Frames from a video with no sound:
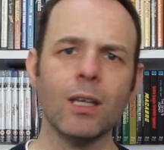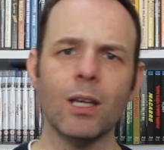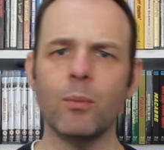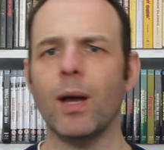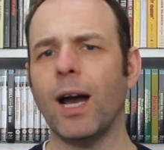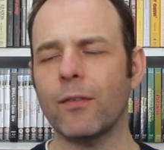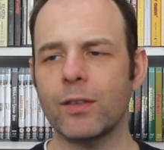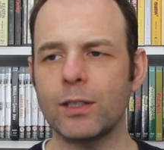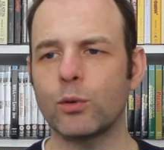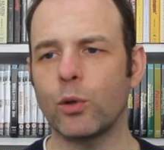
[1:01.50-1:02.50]
And we have
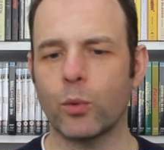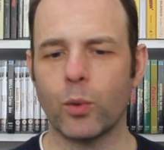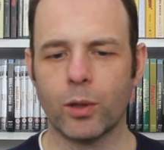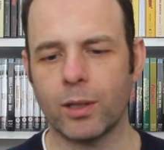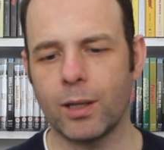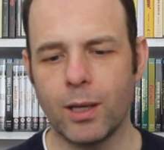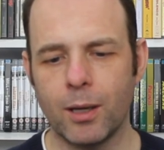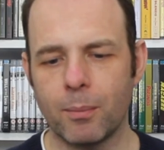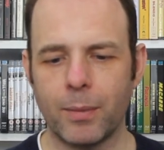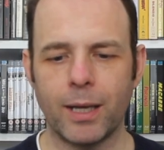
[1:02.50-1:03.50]
these two quirky
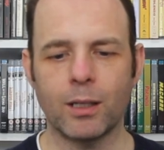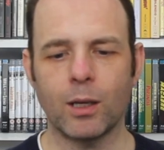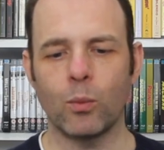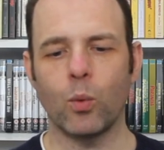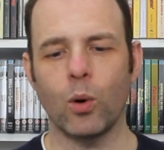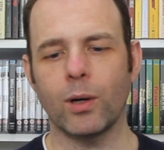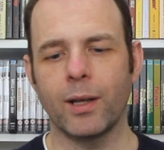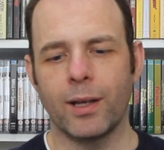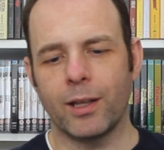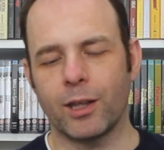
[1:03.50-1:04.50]
men, and what
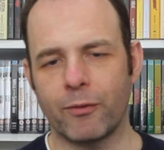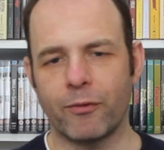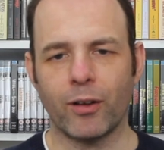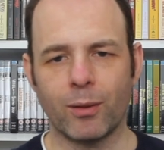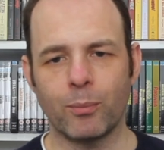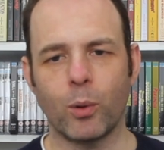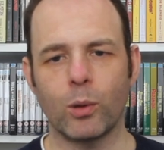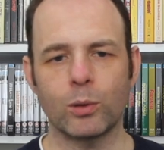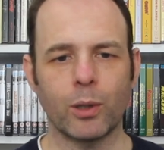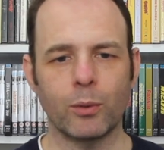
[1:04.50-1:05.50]
the film
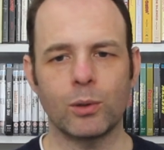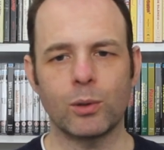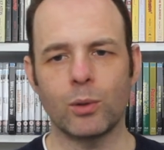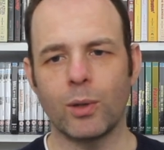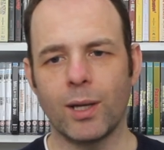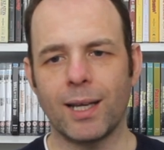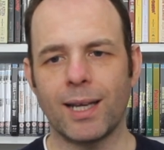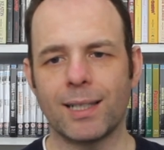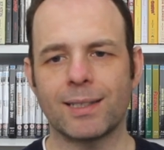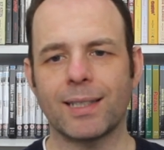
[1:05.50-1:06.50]
boils down to
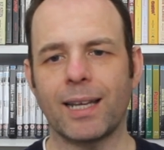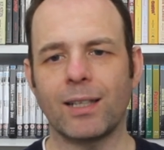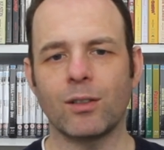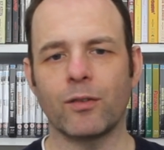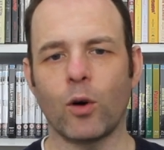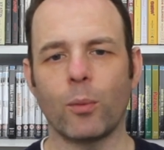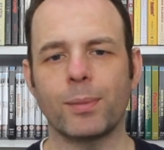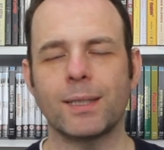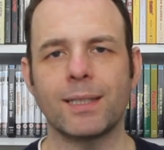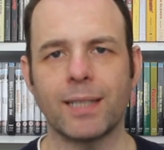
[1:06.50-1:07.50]
is kind of
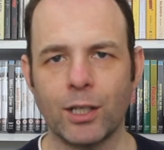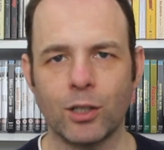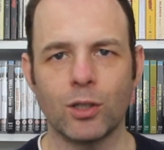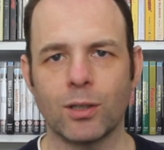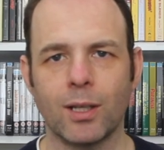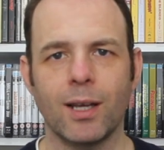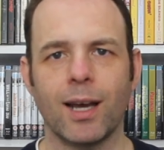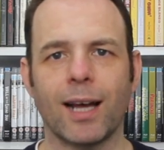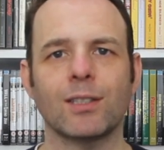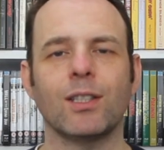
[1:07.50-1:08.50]
obsession
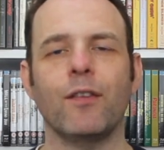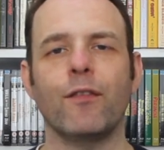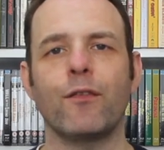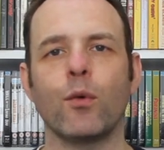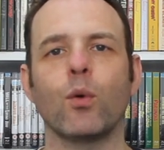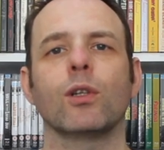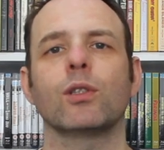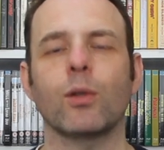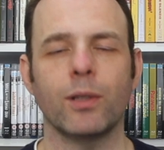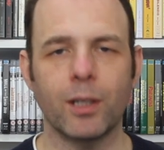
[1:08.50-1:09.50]
as they focus
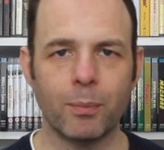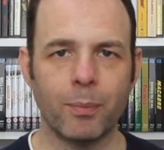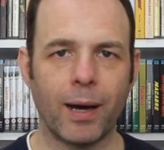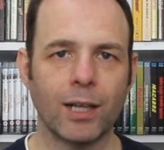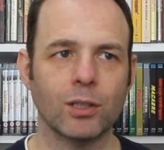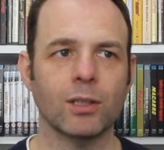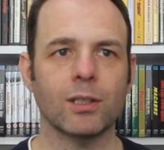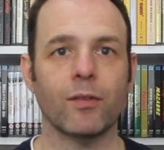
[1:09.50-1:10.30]
on their passions.